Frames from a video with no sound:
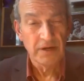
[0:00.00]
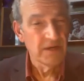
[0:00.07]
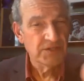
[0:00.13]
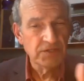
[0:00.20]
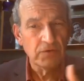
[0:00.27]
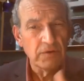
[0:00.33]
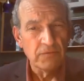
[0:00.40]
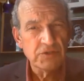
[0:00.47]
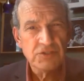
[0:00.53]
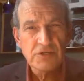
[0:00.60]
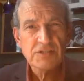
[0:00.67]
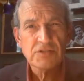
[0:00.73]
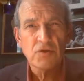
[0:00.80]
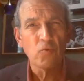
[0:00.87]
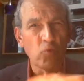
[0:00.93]
So it was
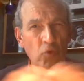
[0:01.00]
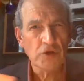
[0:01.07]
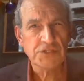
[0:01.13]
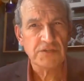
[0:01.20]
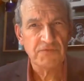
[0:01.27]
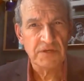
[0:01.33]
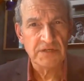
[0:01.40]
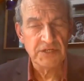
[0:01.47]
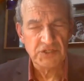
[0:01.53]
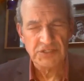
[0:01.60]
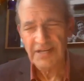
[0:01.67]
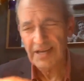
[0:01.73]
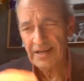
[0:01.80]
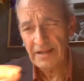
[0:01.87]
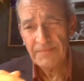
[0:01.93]
just the worst of conditions.
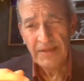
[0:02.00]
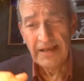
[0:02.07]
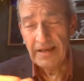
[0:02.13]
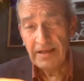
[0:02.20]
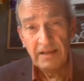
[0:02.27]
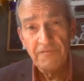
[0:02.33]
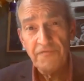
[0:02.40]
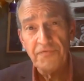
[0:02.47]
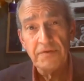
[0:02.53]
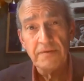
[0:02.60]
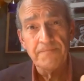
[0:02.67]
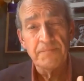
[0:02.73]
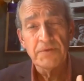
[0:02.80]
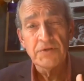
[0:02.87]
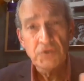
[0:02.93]
And then if the
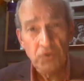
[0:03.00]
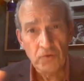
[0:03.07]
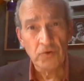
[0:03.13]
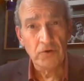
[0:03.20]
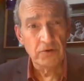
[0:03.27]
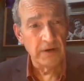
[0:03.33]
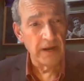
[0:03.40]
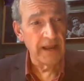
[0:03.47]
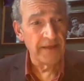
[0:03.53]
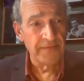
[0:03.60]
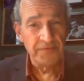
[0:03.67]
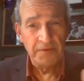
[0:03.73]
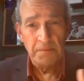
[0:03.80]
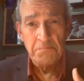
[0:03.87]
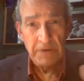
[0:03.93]
manure and
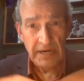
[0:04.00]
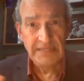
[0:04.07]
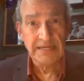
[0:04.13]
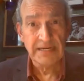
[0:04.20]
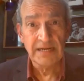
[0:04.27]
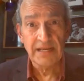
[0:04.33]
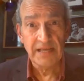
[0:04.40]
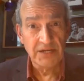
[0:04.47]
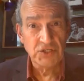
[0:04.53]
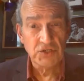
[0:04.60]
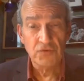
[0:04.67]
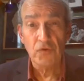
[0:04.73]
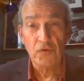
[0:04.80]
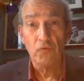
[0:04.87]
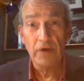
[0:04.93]
the mud didn't get
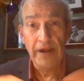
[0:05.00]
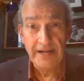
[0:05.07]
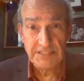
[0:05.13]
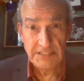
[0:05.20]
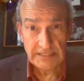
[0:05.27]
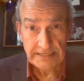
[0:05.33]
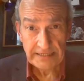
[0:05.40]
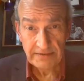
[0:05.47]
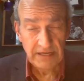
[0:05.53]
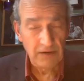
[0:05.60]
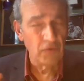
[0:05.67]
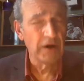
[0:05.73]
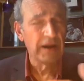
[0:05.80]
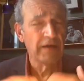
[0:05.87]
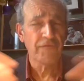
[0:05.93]
you, the rats did. They
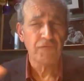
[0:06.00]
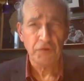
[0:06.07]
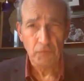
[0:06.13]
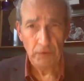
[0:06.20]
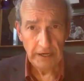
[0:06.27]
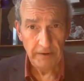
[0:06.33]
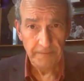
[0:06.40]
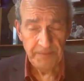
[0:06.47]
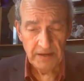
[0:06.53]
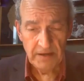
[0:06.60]
were everywhere.